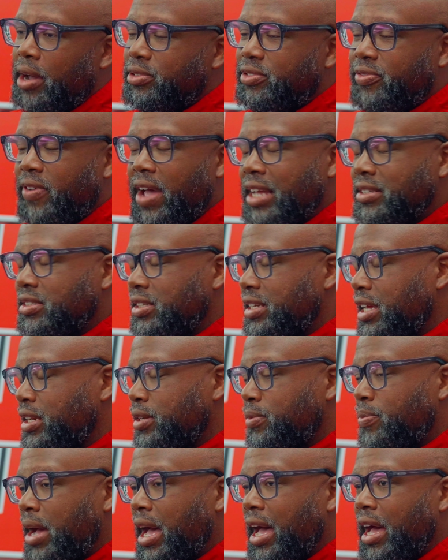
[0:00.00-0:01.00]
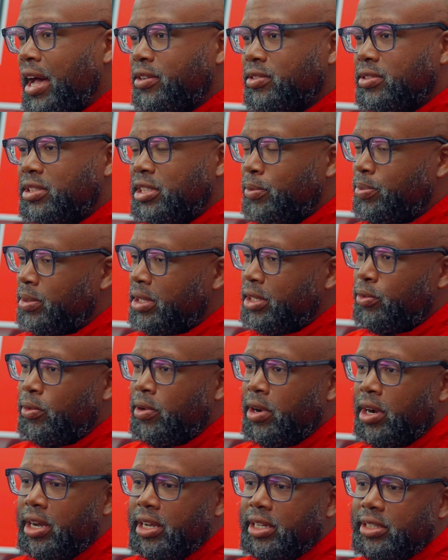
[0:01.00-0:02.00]
was fascinated by how simple it
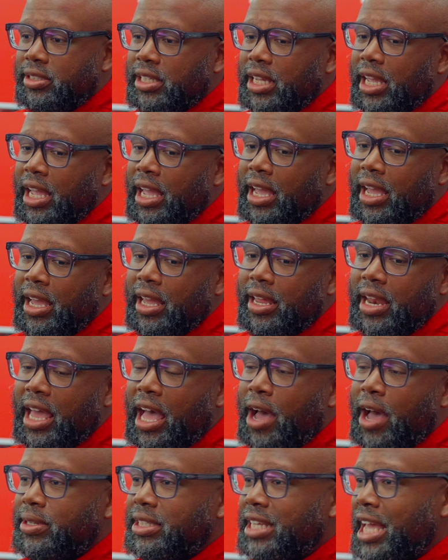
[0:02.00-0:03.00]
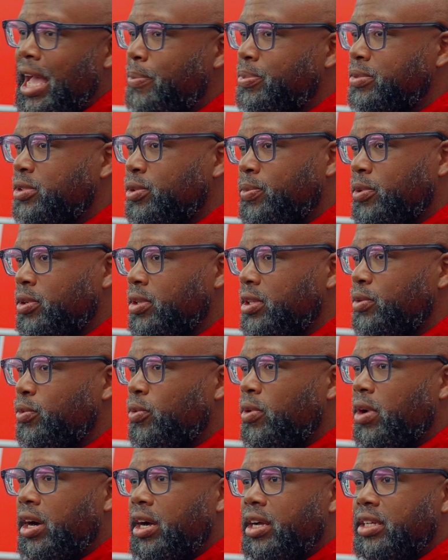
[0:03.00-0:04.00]
was and how adaptable it
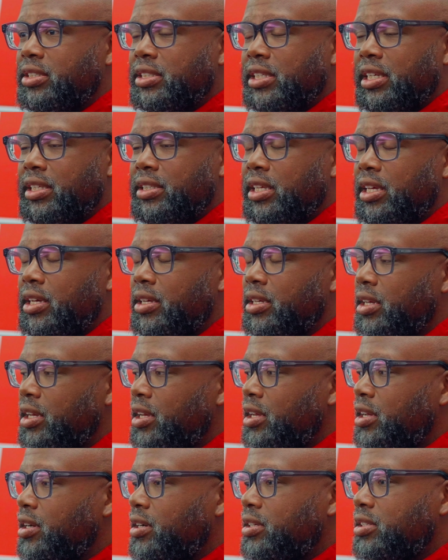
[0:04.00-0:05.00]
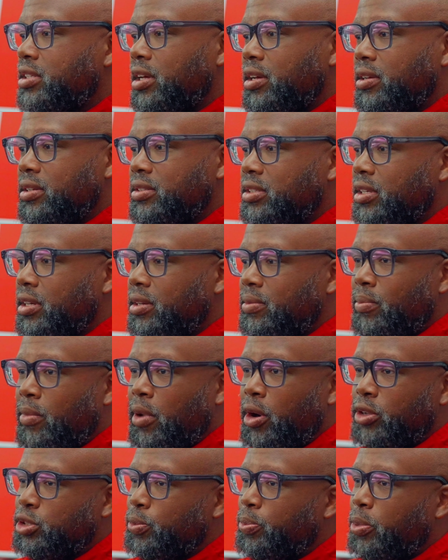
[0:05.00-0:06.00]
was, and the
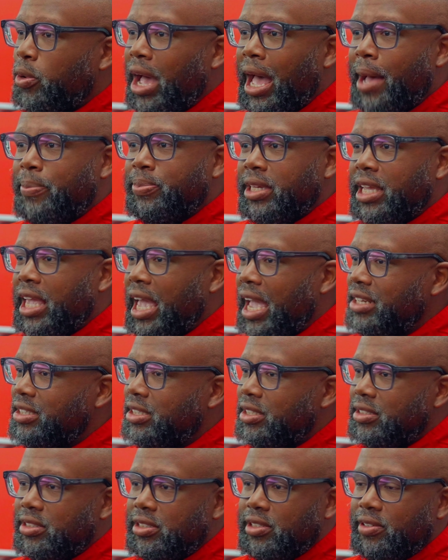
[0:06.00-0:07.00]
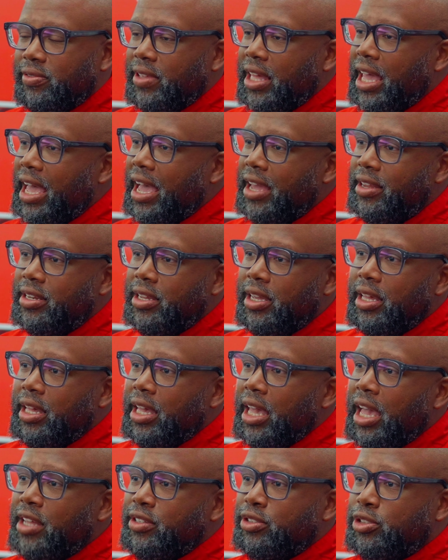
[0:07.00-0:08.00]
multiple applications of that.
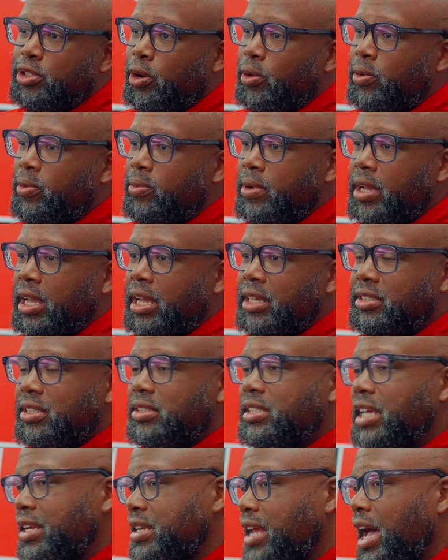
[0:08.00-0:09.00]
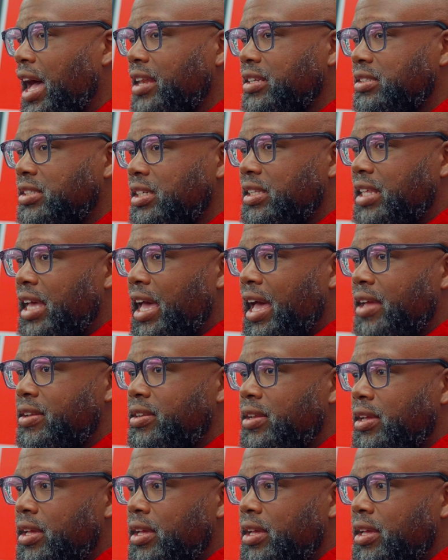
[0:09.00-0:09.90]
And so it's a technology that